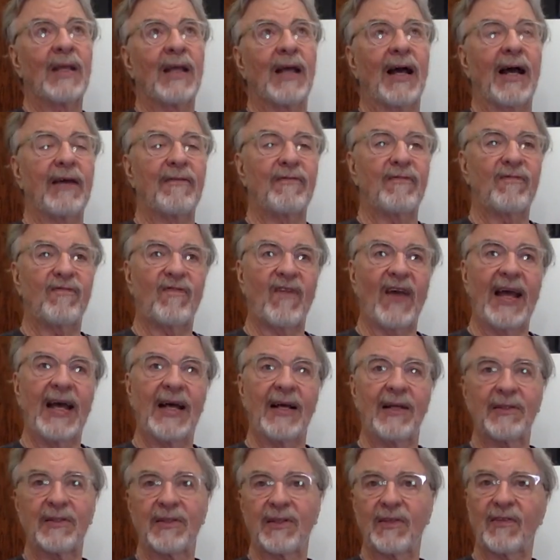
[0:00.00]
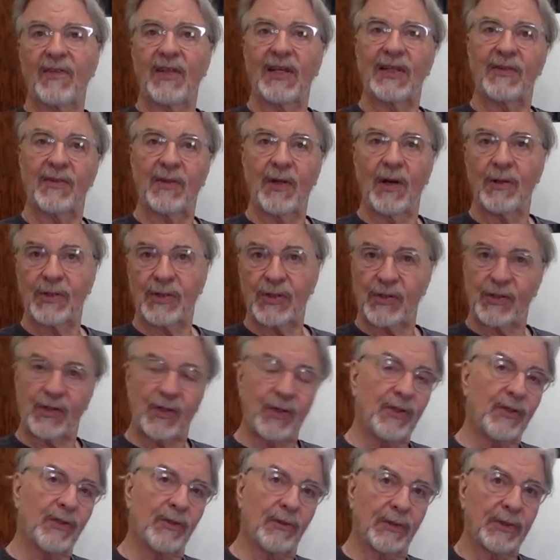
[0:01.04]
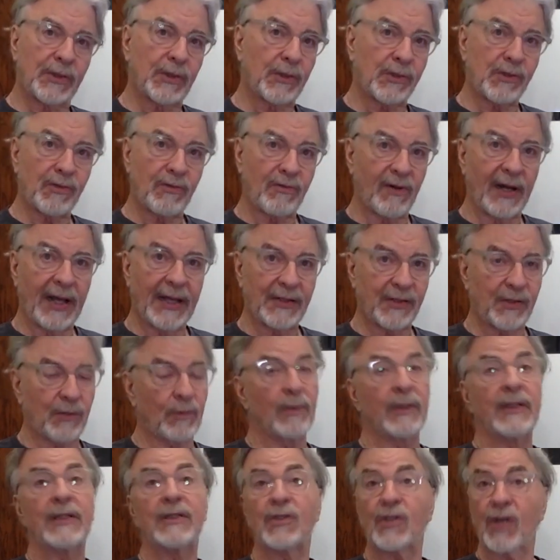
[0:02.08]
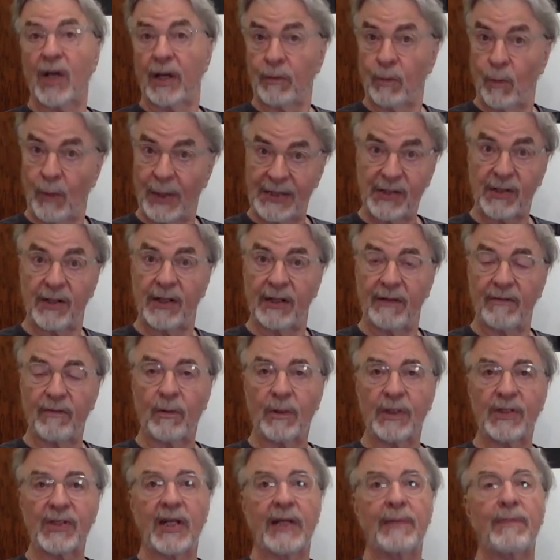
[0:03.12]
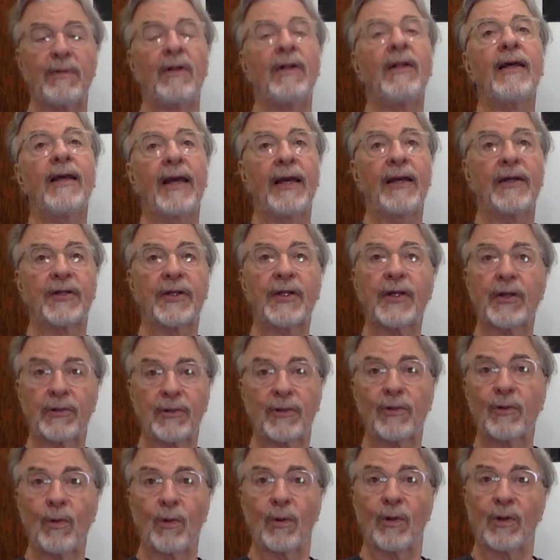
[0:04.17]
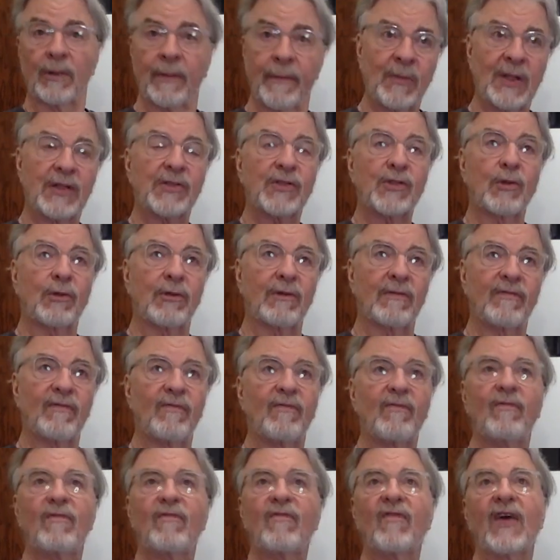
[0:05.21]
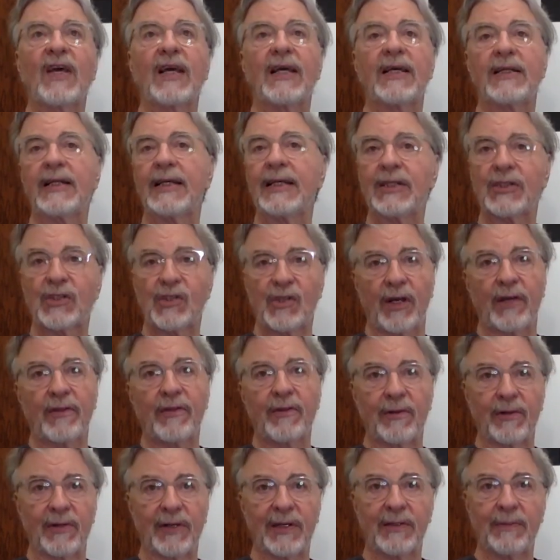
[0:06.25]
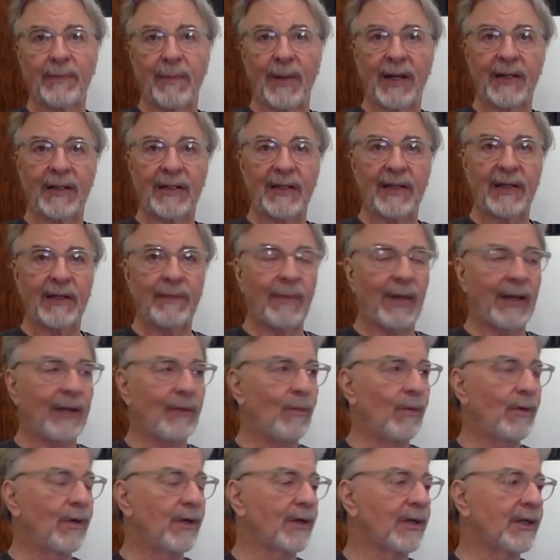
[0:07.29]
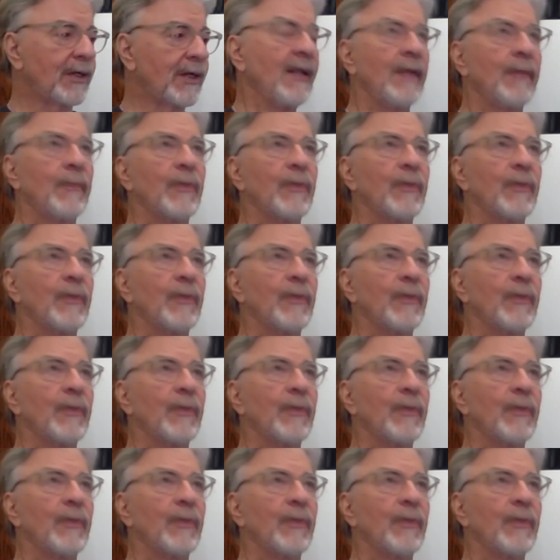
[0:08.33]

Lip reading: I found that those two, the Church of the Nazarene, John Wesley, for example, and Kierkegaard, sort of fed each other in my work.